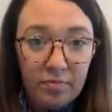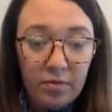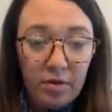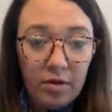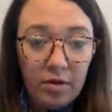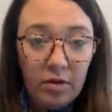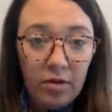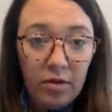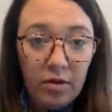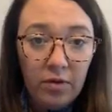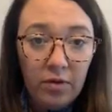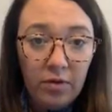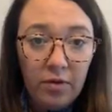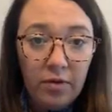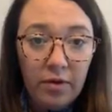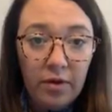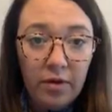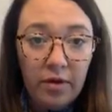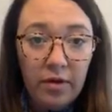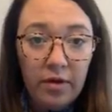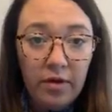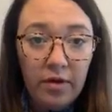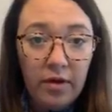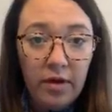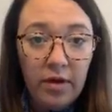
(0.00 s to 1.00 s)

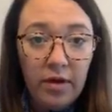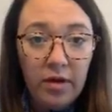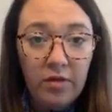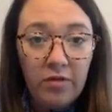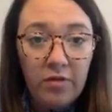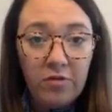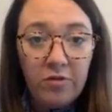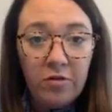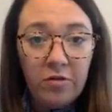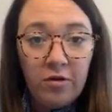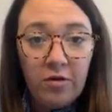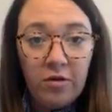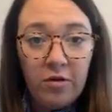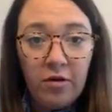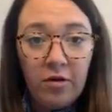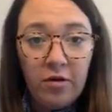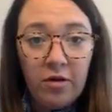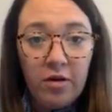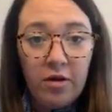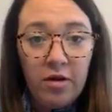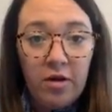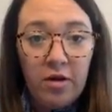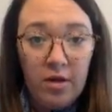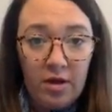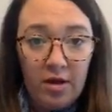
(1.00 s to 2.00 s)
your answer
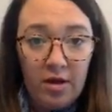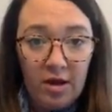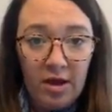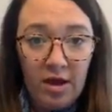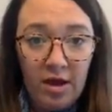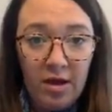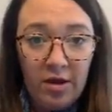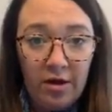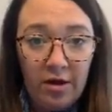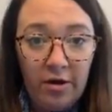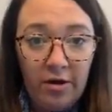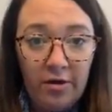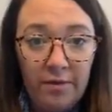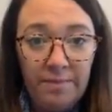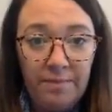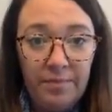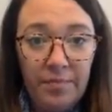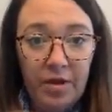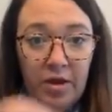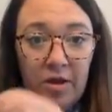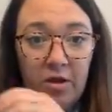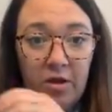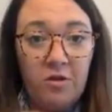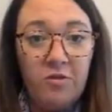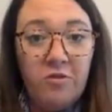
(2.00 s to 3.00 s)
here.
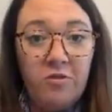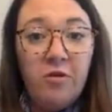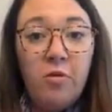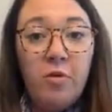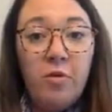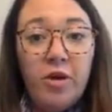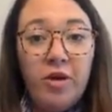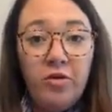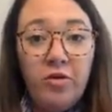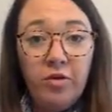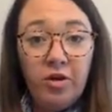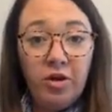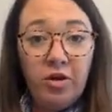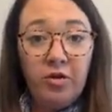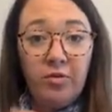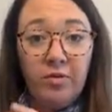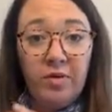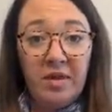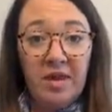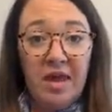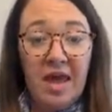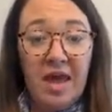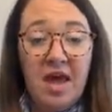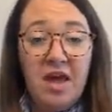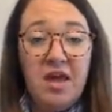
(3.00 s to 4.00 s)
So what you can do
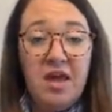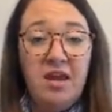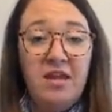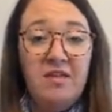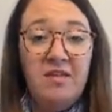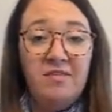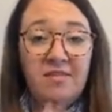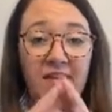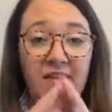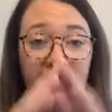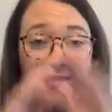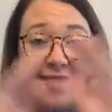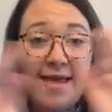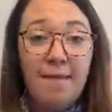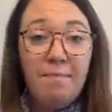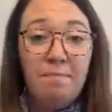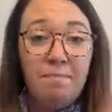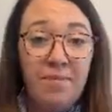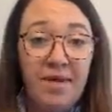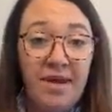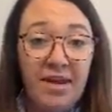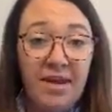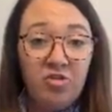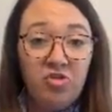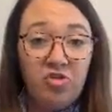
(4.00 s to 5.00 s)
again is get that
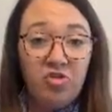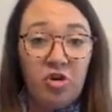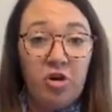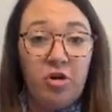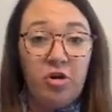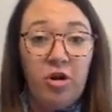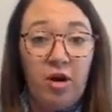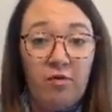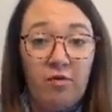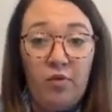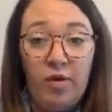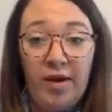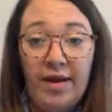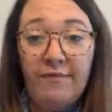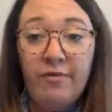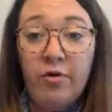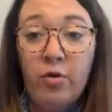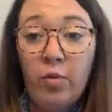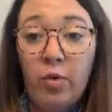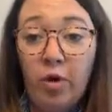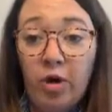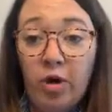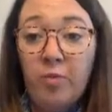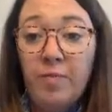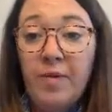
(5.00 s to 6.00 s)
picture of whatever
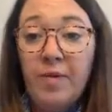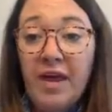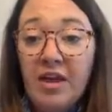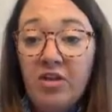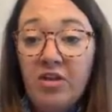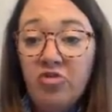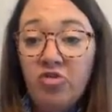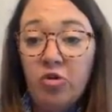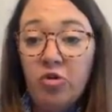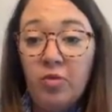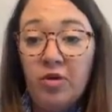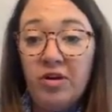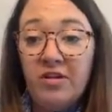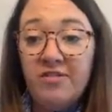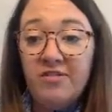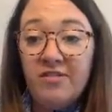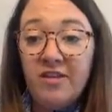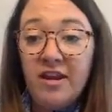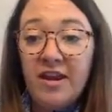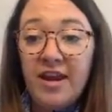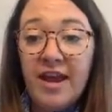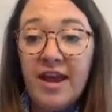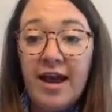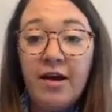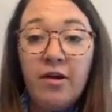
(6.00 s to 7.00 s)
work page you wanna
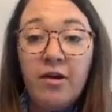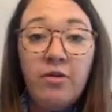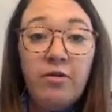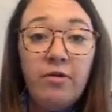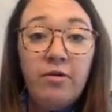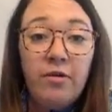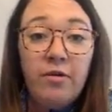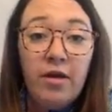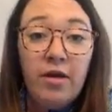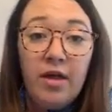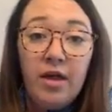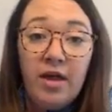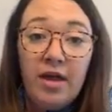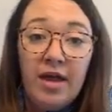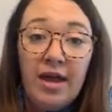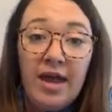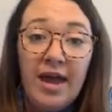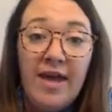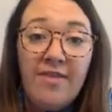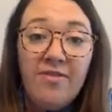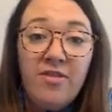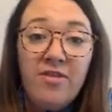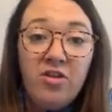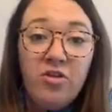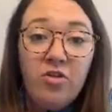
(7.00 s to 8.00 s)
send out.
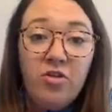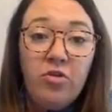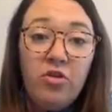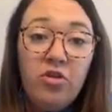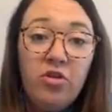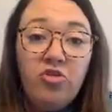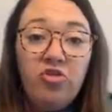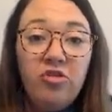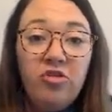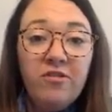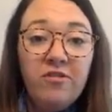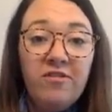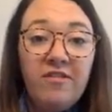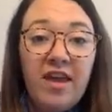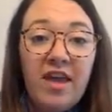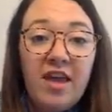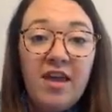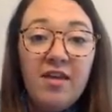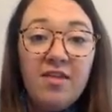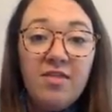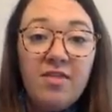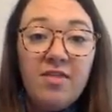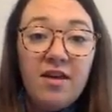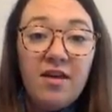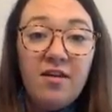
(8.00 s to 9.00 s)
And then you can just
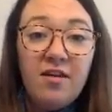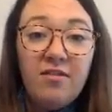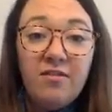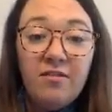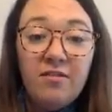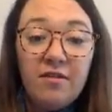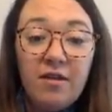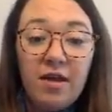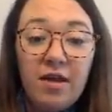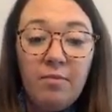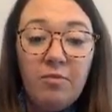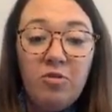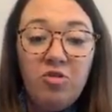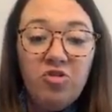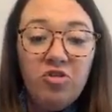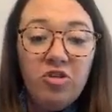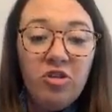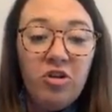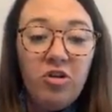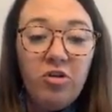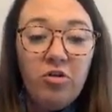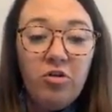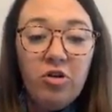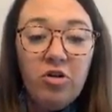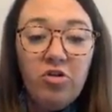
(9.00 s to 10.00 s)
take this, and I'm just gonna do